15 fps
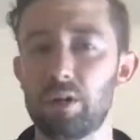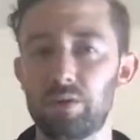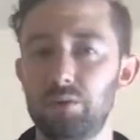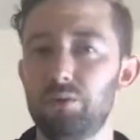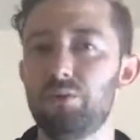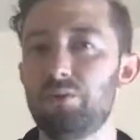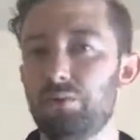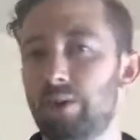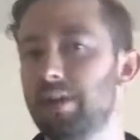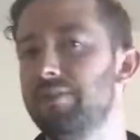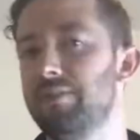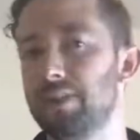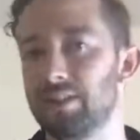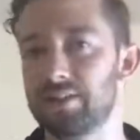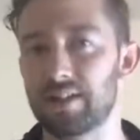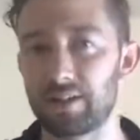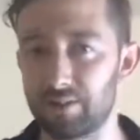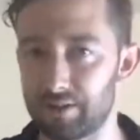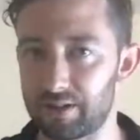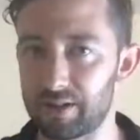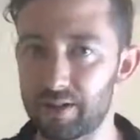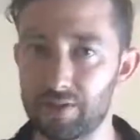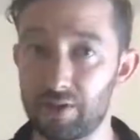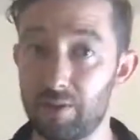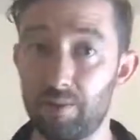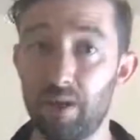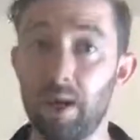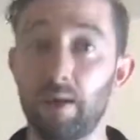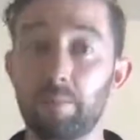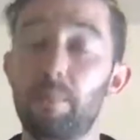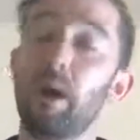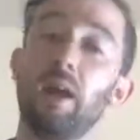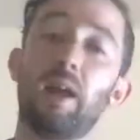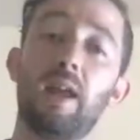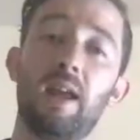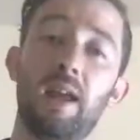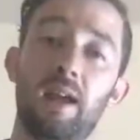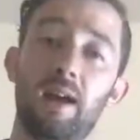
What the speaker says: Who really feels like going to the gym? But